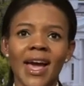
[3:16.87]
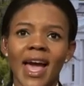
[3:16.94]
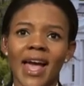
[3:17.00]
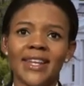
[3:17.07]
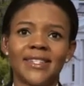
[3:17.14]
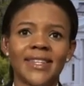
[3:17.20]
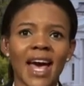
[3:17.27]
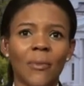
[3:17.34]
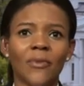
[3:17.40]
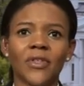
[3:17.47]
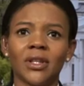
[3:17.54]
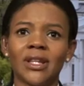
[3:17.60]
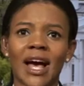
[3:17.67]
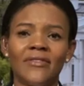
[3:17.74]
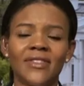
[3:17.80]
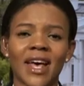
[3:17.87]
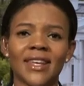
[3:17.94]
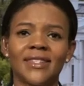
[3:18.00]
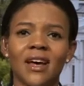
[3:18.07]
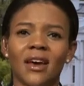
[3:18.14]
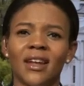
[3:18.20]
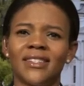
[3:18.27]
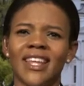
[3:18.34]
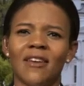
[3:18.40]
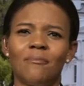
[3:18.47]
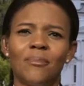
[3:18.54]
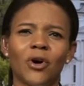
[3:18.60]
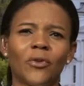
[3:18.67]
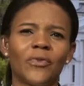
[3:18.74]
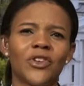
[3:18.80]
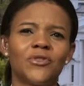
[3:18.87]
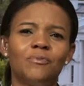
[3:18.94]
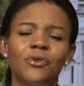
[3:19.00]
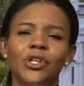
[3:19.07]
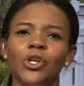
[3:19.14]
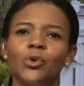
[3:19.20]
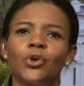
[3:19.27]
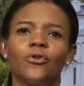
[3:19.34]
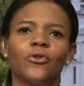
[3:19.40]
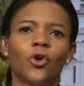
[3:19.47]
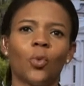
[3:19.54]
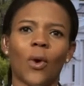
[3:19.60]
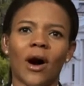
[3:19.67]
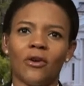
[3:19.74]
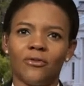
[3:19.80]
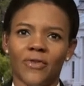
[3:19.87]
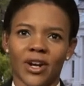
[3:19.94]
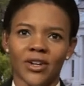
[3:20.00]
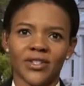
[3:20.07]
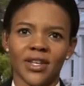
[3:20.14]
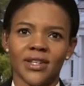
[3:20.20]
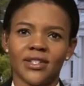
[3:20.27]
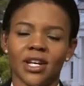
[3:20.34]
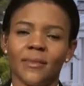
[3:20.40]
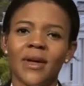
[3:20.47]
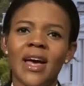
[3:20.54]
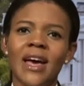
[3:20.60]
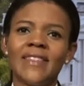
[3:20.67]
Instead, what the left has done is they built this beautiful welfare system.